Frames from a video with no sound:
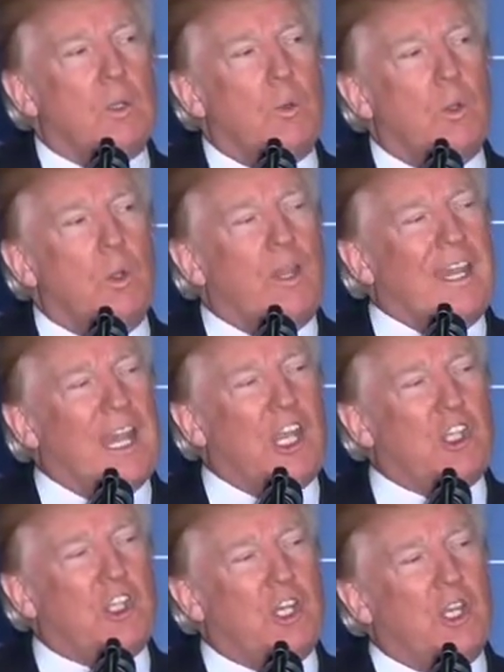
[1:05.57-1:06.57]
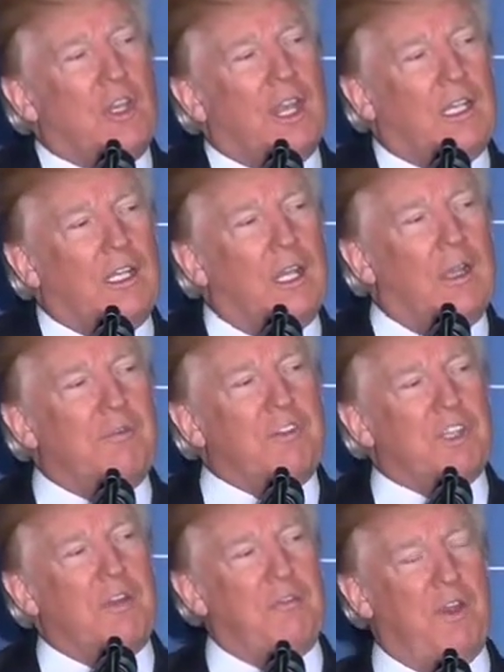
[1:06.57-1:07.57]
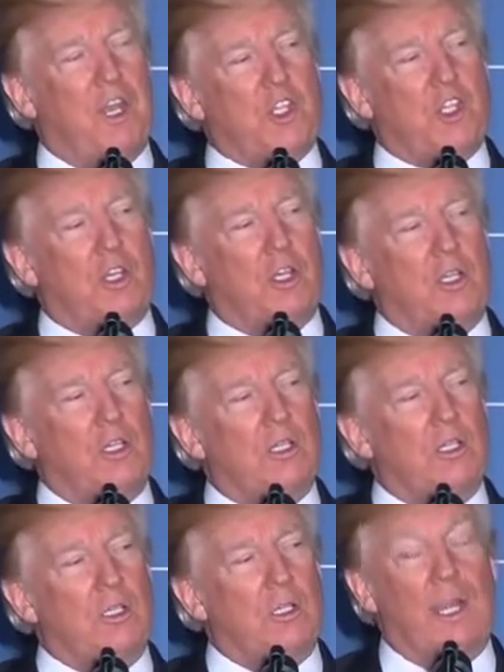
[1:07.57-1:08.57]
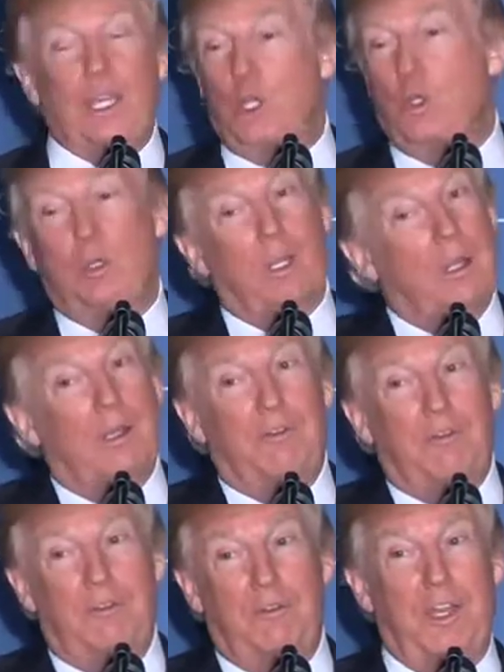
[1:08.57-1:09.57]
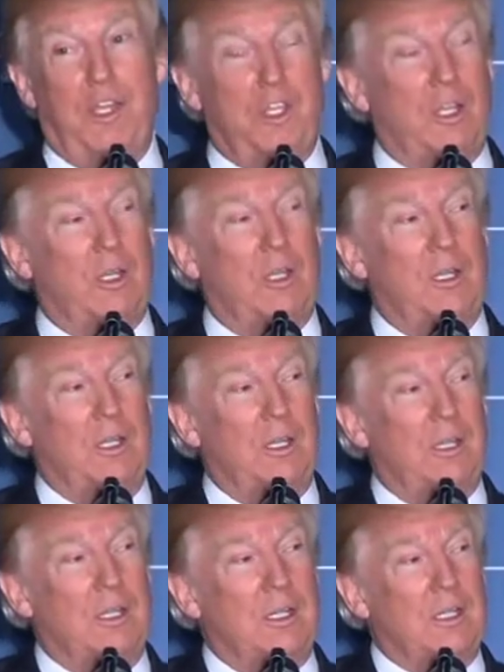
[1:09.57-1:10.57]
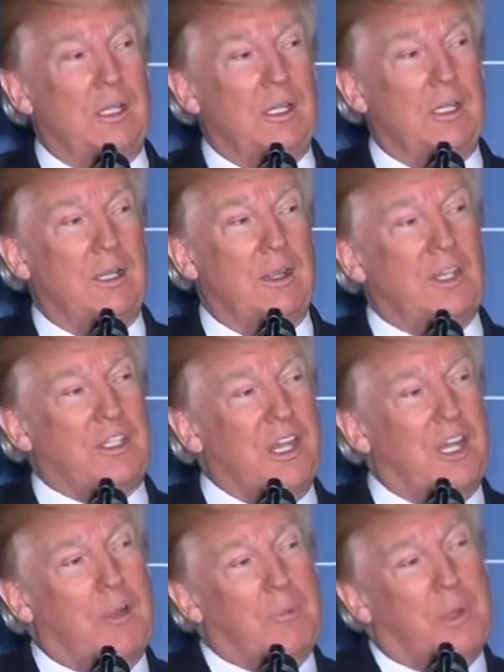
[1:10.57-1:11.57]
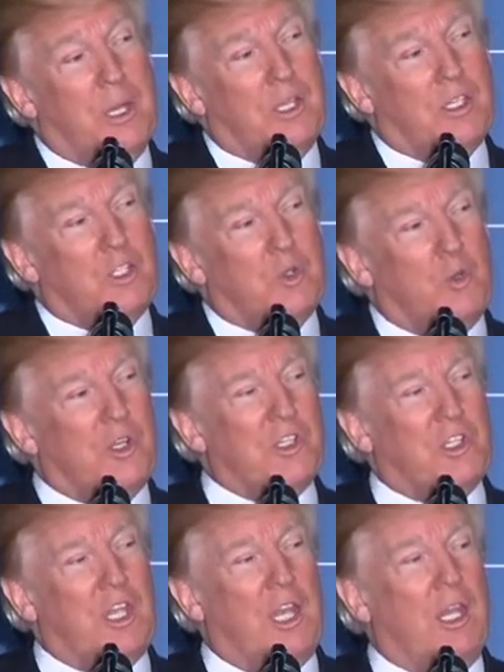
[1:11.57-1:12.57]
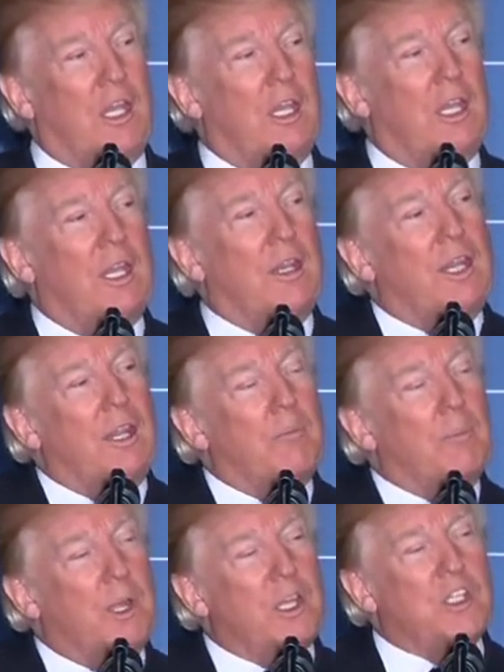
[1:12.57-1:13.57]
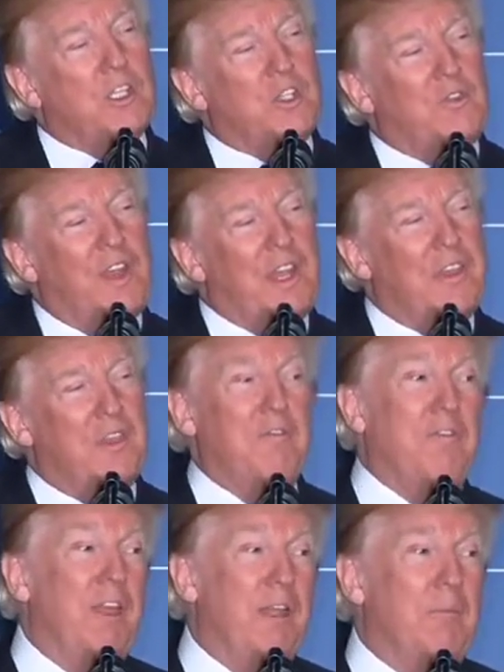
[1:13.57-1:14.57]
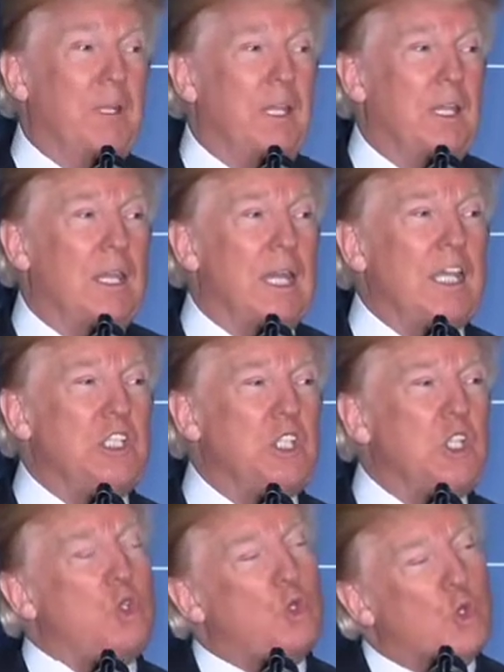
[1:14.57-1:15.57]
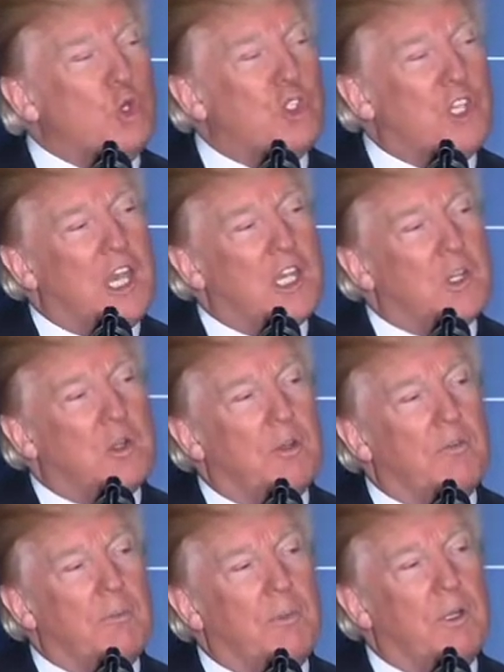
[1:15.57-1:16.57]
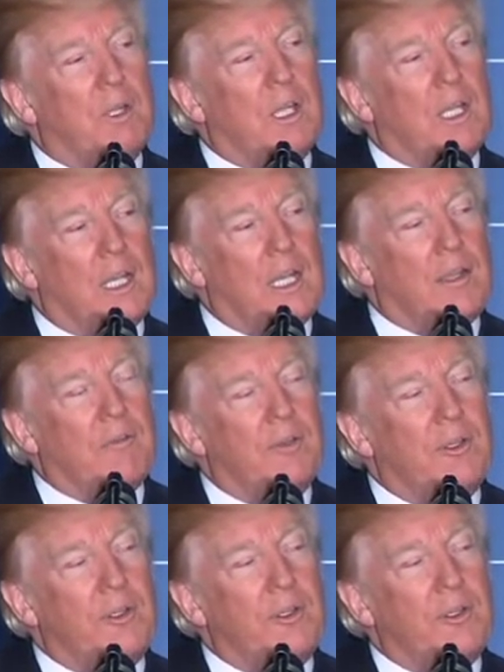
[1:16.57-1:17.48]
We're a nation that loves adventure, and you love adventure, that celebrates risk-taking and that embraces faith and family as the true center of American life.